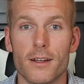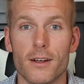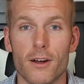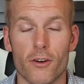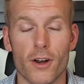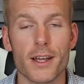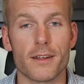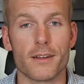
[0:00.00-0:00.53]

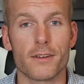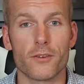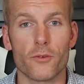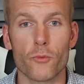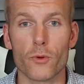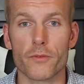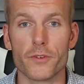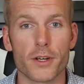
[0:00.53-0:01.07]
All right,
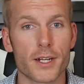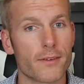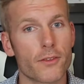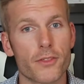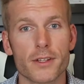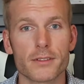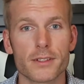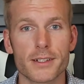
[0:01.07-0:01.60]
we've done
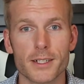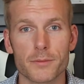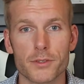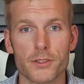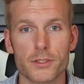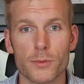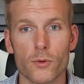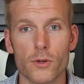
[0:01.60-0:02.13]
everything leading up to
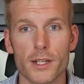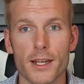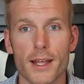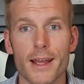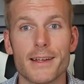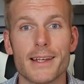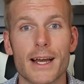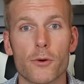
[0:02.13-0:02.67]
this point
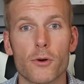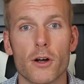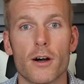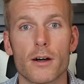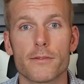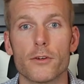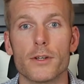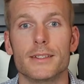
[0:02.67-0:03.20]
and now our
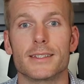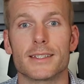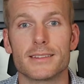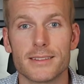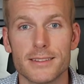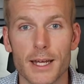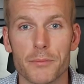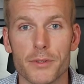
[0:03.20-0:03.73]
offer is
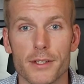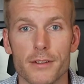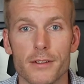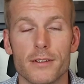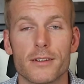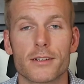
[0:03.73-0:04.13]
accepted.